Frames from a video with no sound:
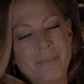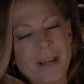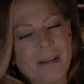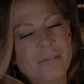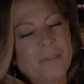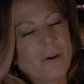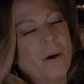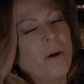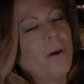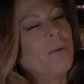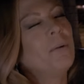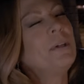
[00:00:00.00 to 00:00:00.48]
I've
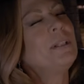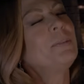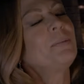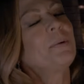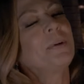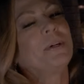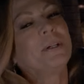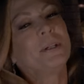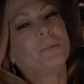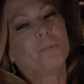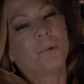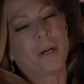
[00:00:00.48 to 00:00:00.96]
always
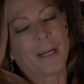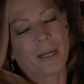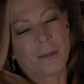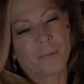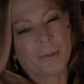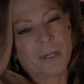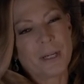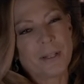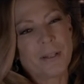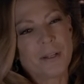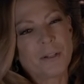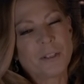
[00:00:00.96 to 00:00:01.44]
wanted to wear
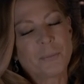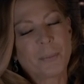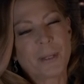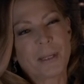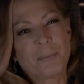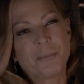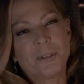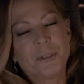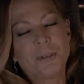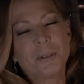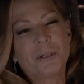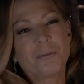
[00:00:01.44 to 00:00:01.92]
one of those, but
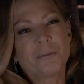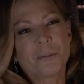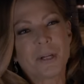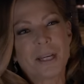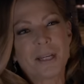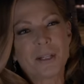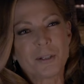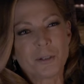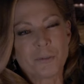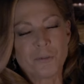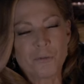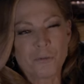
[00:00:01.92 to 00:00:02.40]
I'm too
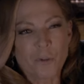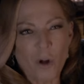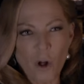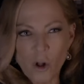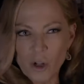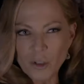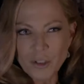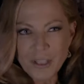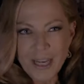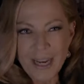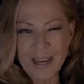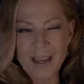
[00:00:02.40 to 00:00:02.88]
afraid it'll
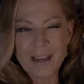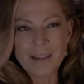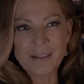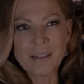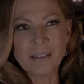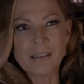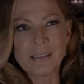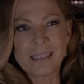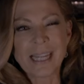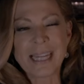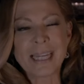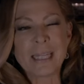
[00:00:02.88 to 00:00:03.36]
fall down and
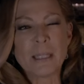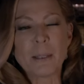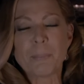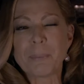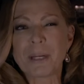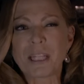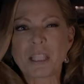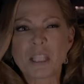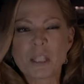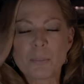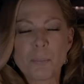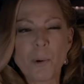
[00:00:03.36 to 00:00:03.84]
I'll end up
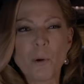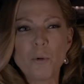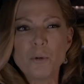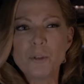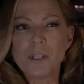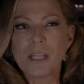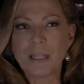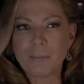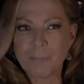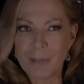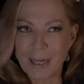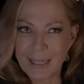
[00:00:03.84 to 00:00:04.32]

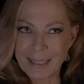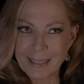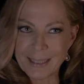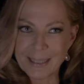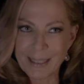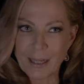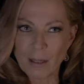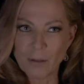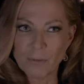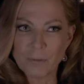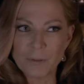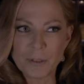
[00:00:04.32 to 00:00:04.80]
exposing
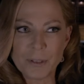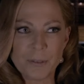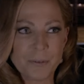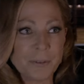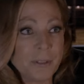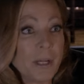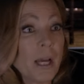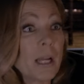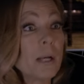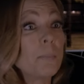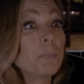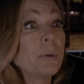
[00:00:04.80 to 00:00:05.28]
myself, you know,
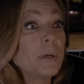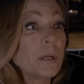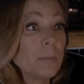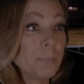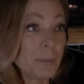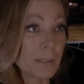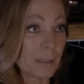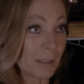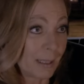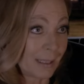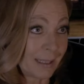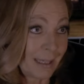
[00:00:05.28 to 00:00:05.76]
not on
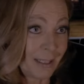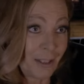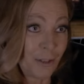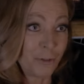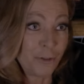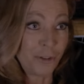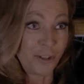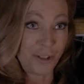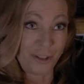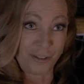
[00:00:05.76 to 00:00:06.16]
purpose like I used